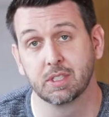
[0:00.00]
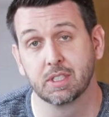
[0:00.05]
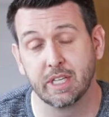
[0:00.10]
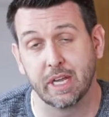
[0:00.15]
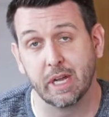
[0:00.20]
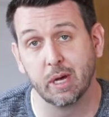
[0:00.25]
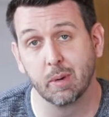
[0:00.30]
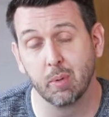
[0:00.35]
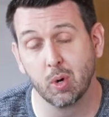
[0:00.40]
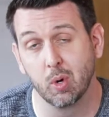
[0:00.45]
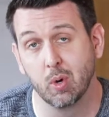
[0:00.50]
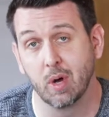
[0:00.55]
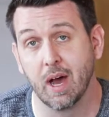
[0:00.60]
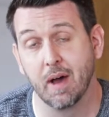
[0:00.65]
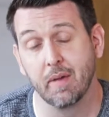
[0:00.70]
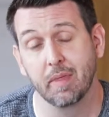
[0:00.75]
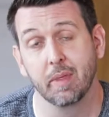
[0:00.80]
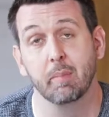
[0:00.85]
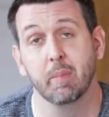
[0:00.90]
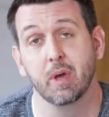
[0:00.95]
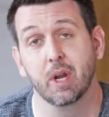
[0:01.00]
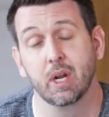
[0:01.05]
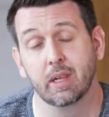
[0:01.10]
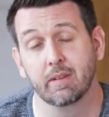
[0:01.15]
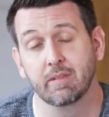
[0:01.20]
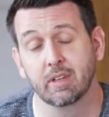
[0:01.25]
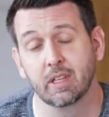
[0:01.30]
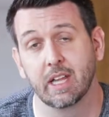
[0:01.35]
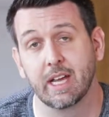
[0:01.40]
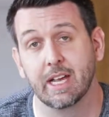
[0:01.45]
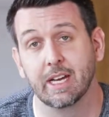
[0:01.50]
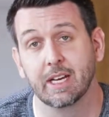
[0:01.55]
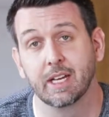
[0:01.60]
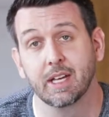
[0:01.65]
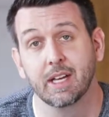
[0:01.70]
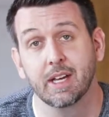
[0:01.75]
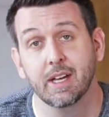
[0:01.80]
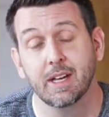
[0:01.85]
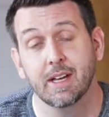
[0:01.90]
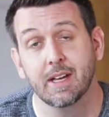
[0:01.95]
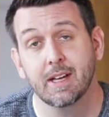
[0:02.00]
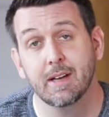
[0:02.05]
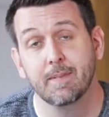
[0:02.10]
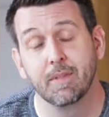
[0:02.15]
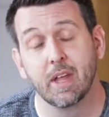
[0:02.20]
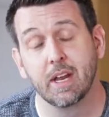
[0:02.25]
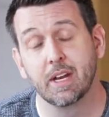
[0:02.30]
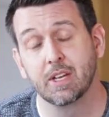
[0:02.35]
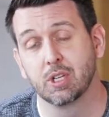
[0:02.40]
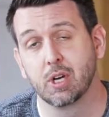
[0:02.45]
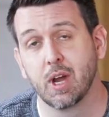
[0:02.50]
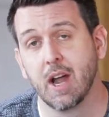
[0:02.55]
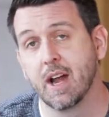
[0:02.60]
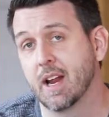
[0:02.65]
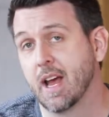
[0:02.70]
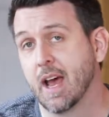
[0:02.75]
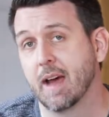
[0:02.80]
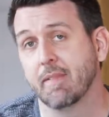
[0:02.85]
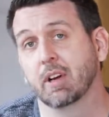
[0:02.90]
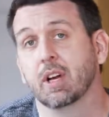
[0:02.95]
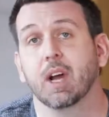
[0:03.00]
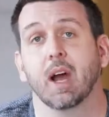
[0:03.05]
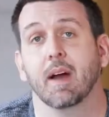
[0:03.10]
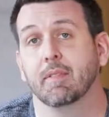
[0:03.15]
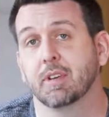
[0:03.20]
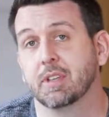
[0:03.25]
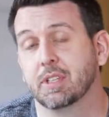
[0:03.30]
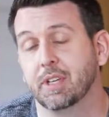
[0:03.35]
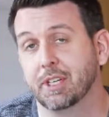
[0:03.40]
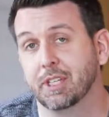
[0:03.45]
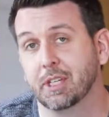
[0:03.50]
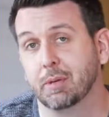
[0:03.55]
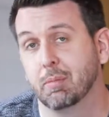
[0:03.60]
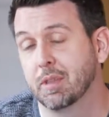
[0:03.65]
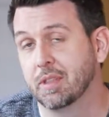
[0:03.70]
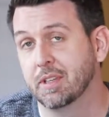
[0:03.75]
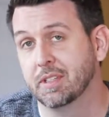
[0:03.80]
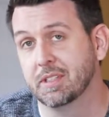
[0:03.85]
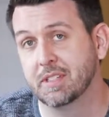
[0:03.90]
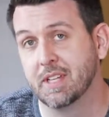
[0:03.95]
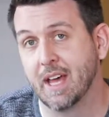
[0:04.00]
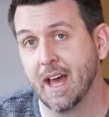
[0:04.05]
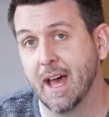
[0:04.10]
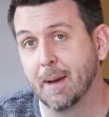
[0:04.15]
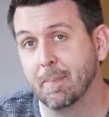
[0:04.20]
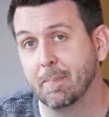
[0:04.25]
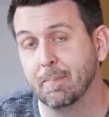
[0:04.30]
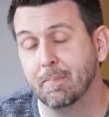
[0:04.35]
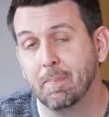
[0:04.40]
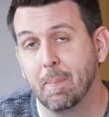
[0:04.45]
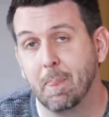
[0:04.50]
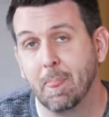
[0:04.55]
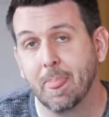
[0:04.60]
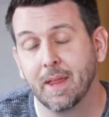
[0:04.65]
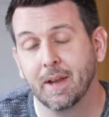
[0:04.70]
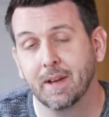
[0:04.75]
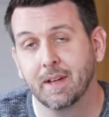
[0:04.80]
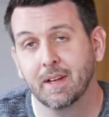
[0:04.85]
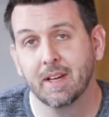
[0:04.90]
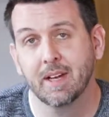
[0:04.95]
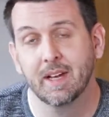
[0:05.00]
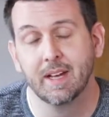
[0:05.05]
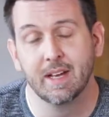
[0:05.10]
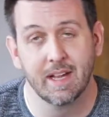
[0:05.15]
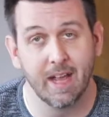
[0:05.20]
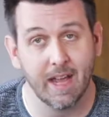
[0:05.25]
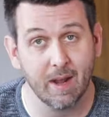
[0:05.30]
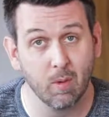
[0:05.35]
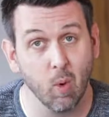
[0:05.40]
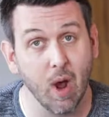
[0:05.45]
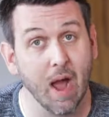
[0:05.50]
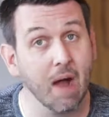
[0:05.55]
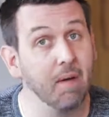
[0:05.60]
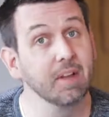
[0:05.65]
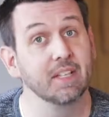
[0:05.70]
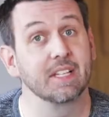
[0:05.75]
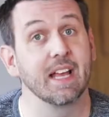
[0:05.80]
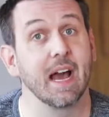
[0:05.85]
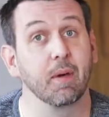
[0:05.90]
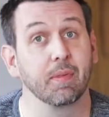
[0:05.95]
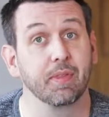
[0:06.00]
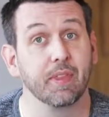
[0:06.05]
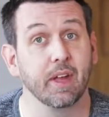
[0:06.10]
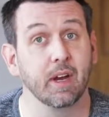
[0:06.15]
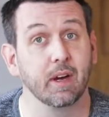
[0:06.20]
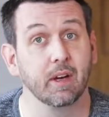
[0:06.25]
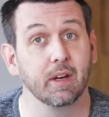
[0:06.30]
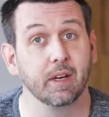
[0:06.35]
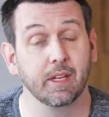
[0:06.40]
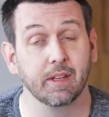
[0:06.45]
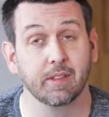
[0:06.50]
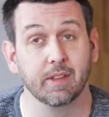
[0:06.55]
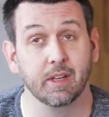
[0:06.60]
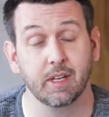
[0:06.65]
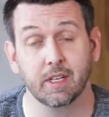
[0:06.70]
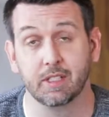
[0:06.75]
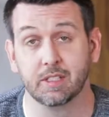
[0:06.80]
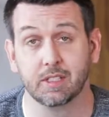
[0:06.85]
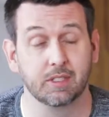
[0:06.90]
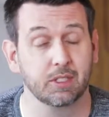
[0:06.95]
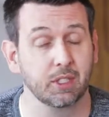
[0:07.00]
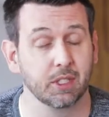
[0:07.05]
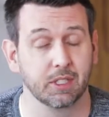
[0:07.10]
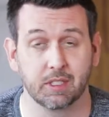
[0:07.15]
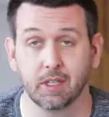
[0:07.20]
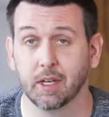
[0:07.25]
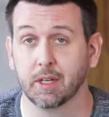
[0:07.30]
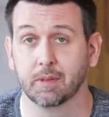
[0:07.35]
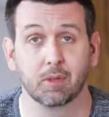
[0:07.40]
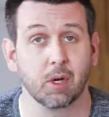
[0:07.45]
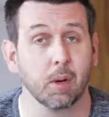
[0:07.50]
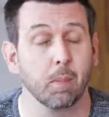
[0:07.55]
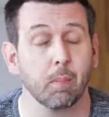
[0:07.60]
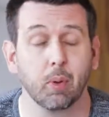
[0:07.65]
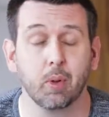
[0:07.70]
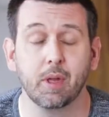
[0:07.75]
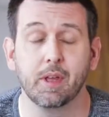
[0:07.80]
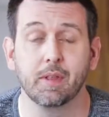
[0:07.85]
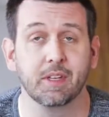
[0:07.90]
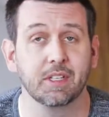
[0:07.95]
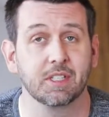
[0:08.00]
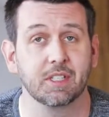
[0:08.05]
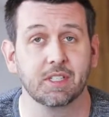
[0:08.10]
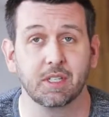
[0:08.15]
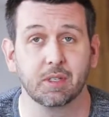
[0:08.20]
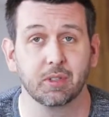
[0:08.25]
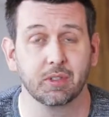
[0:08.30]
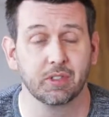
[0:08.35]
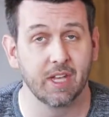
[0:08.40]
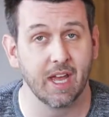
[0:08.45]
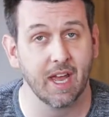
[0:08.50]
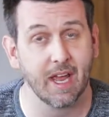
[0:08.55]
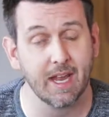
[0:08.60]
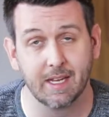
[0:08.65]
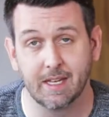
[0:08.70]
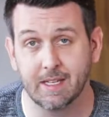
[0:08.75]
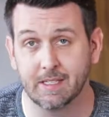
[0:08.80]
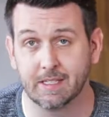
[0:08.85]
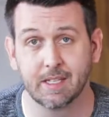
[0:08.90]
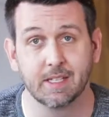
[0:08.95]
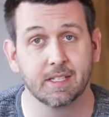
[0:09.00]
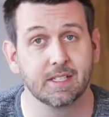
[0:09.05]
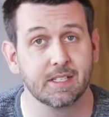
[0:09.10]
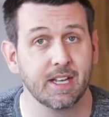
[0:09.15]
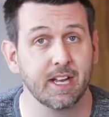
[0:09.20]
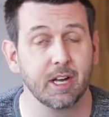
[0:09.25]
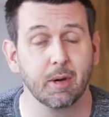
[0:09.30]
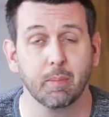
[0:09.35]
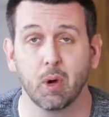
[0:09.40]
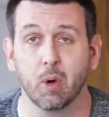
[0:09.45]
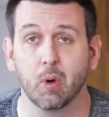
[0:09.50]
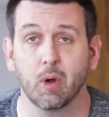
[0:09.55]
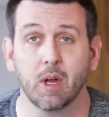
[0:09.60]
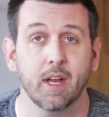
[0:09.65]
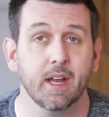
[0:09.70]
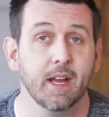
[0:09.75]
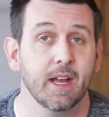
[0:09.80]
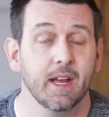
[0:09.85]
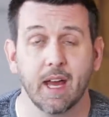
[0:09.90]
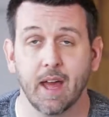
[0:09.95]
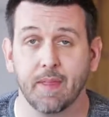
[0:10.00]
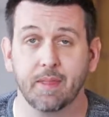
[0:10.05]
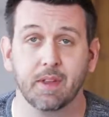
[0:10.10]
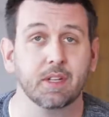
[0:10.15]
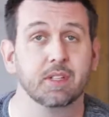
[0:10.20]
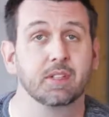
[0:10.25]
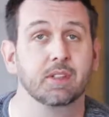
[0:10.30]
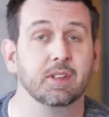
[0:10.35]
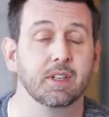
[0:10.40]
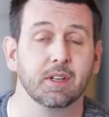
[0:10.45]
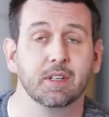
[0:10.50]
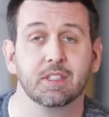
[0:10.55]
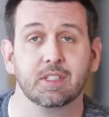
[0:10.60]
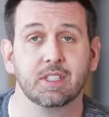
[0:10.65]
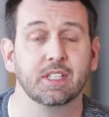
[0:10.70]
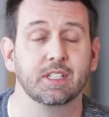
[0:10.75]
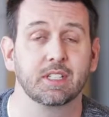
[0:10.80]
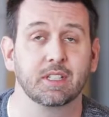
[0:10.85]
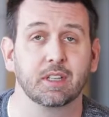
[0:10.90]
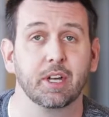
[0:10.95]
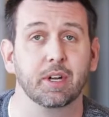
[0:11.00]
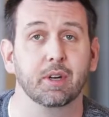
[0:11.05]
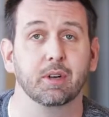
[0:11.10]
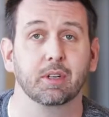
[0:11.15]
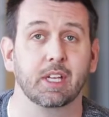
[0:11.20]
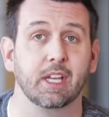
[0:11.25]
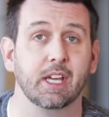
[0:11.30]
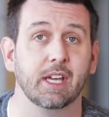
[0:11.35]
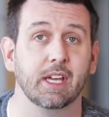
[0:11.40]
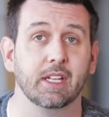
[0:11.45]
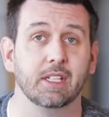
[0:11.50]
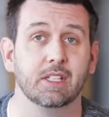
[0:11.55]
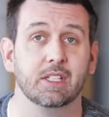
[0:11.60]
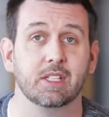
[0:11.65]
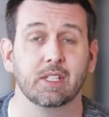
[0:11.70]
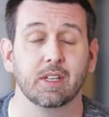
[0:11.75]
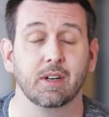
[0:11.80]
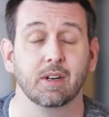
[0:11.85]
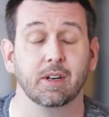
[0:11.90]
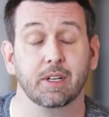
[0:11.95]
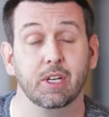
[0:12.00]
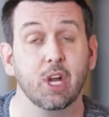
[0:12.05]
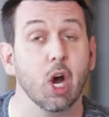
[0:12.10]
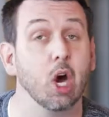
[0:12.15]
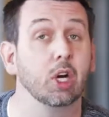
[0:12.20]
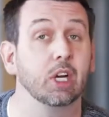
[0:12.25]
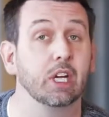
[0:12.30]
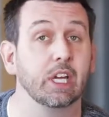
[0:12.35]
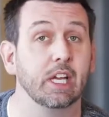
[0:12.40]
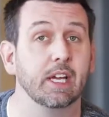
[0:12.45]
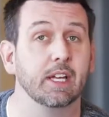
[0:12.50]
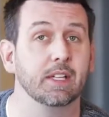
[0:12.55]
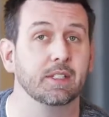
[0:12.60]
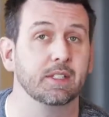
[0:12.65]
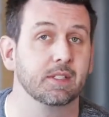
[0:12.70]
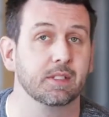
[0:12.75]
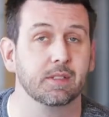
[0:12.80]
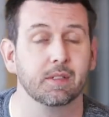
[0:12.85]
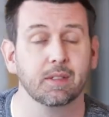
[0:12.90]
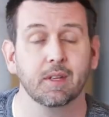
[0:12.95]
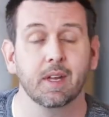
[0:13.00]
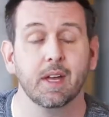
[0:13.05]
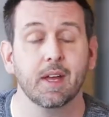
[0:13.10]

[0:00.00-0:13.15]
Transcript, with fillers: sailboat out in the middle of a lake and he's trying to have a conversation with his dad. And while he's out there, it's just a completely still day. He's in a sailboat, and there's, there's these little kids or young kids